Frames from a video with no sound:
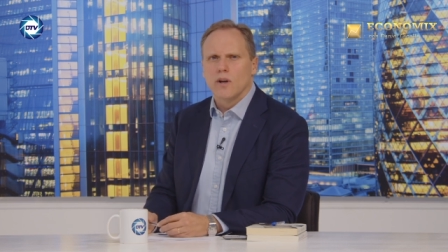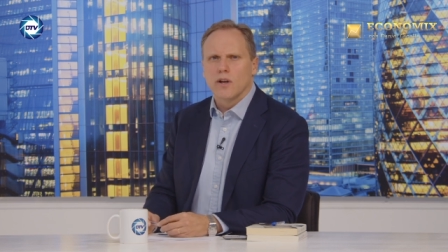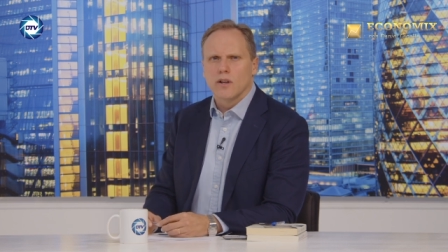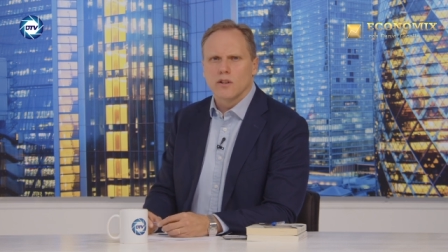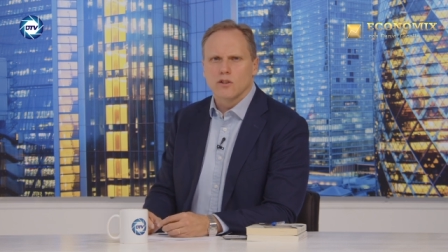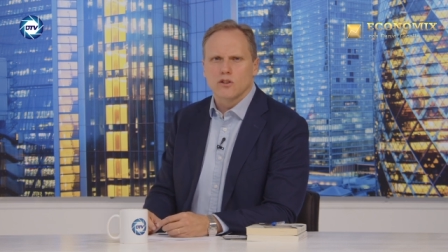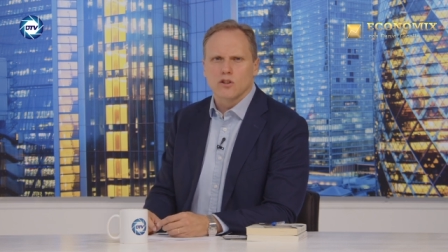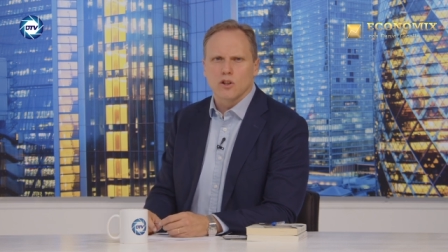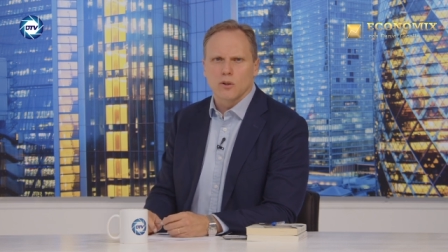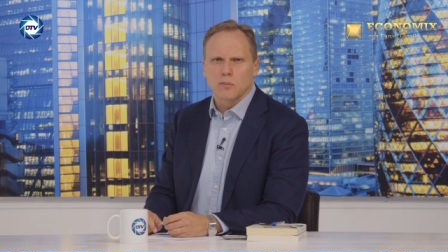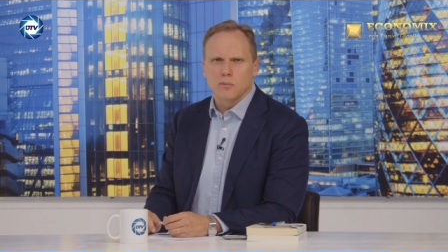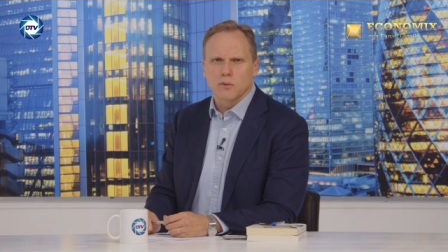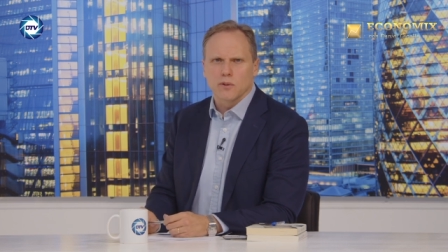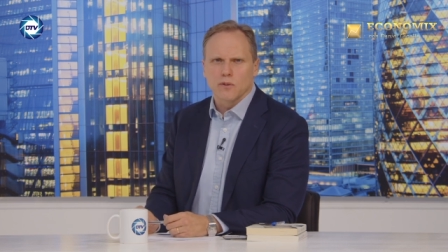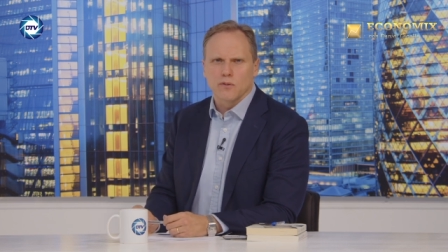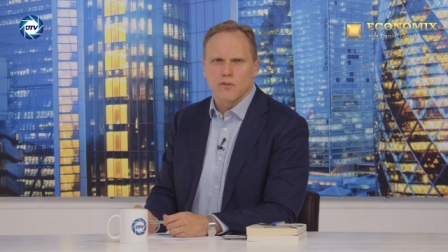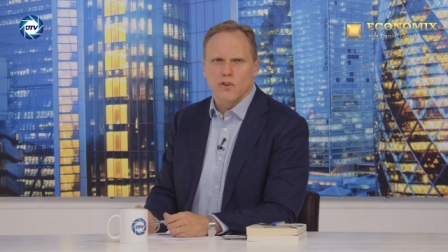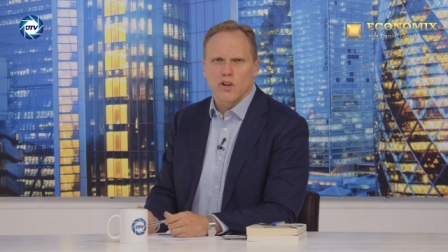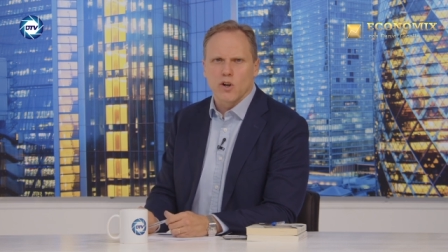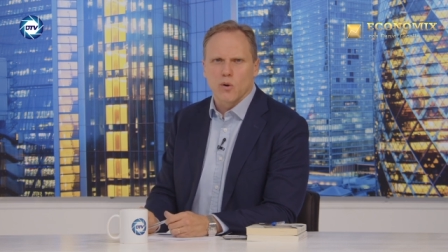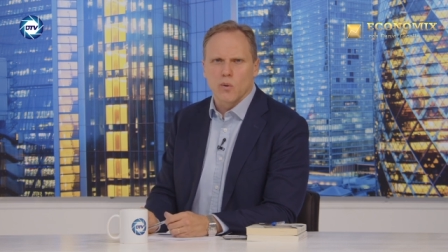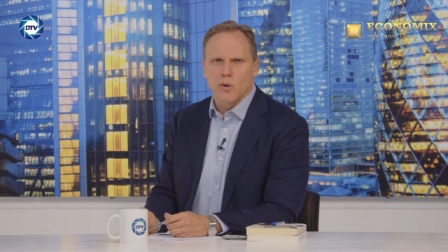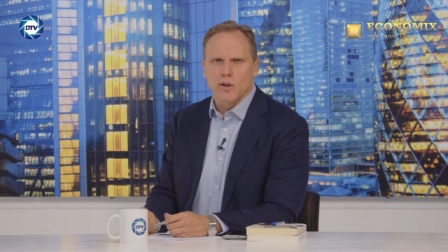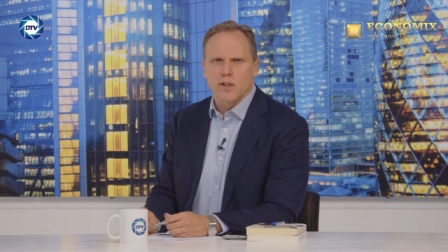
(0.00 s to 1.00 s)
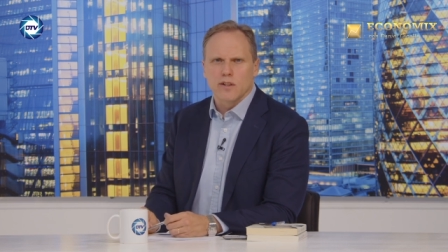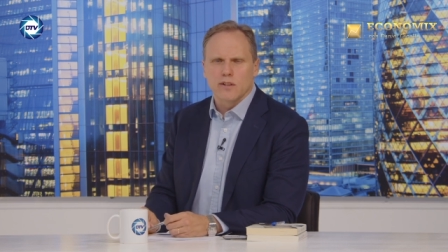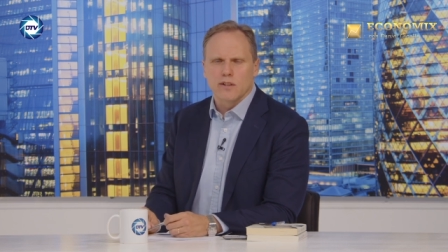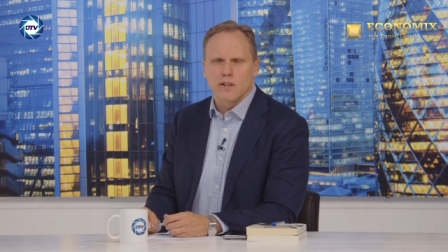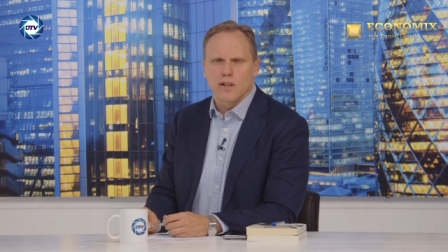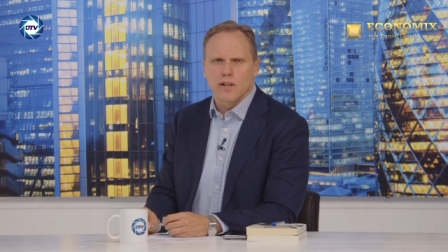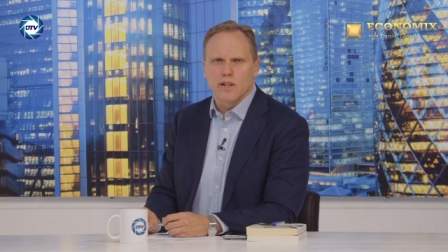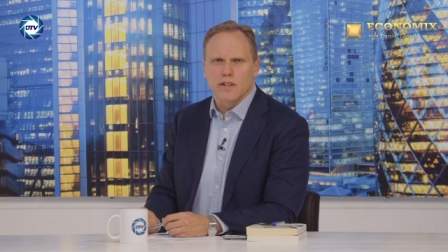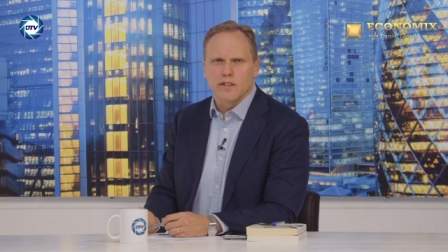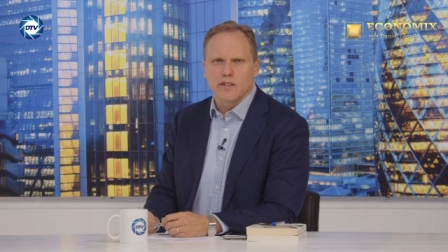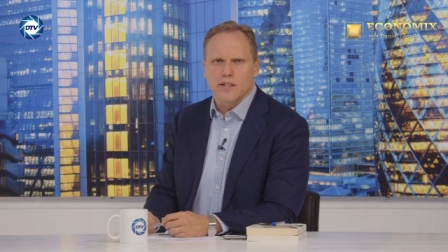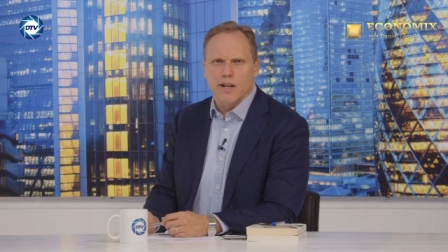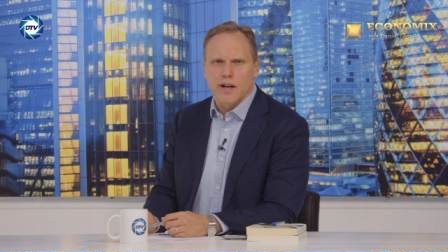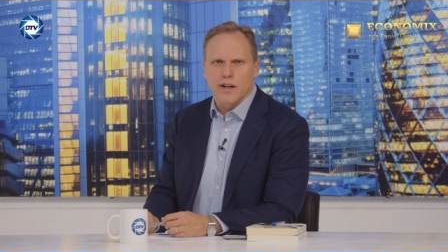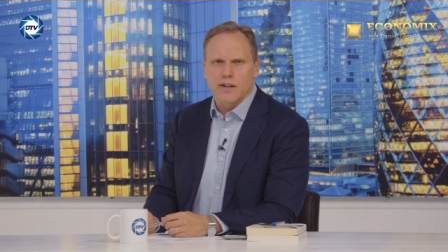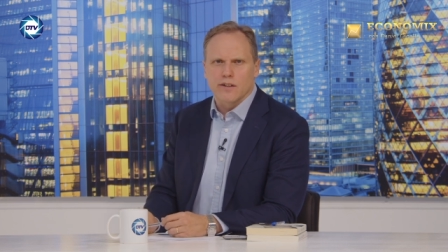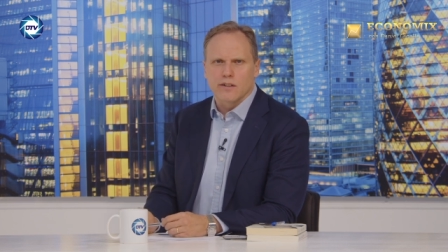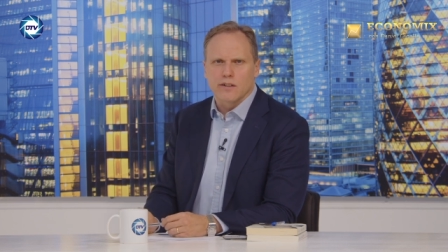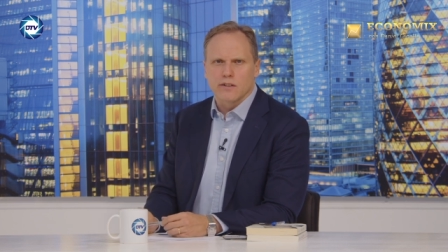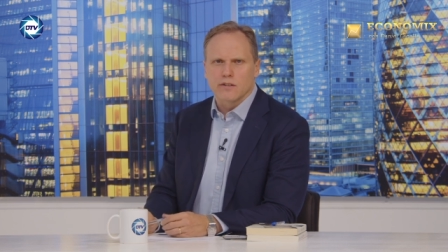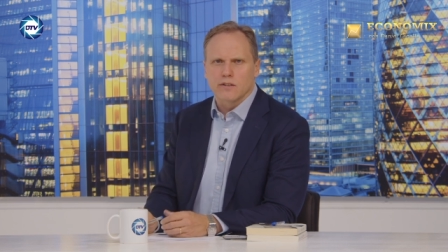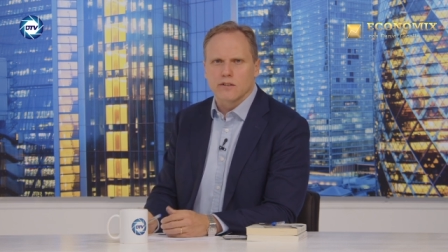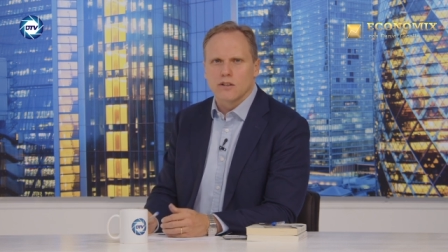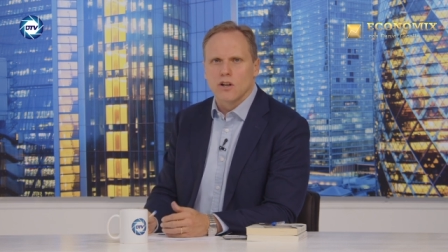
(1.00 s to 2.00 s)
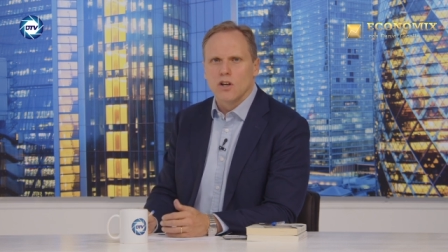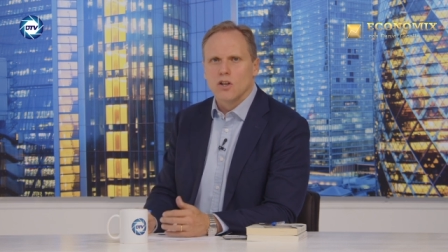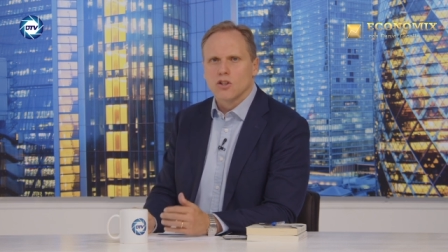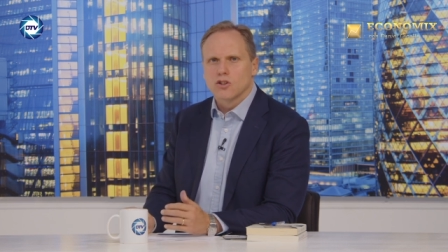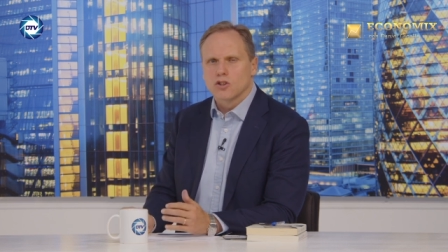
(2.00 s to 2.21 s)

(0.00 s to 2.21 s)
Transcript: in terms of liquidity injections.